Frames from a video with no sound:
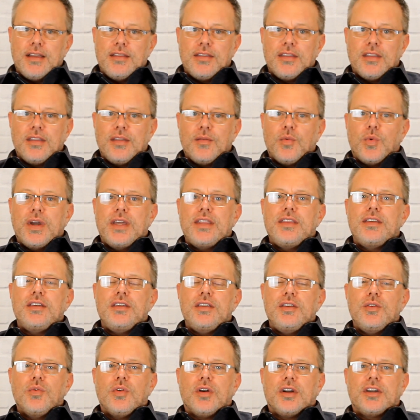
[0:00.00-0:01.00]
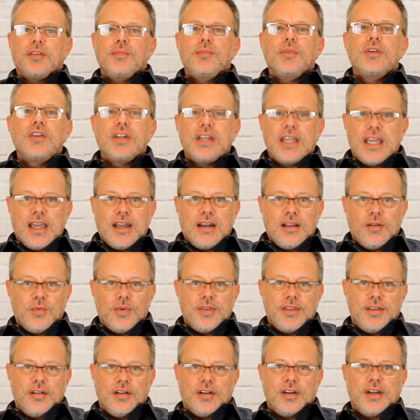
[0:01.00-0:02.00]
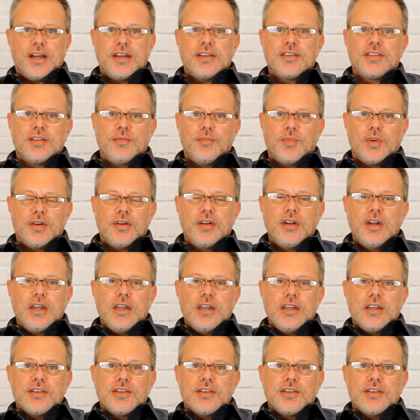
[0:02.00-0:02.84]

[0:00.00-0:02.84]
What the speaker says: and the way that you are communicating with your customer,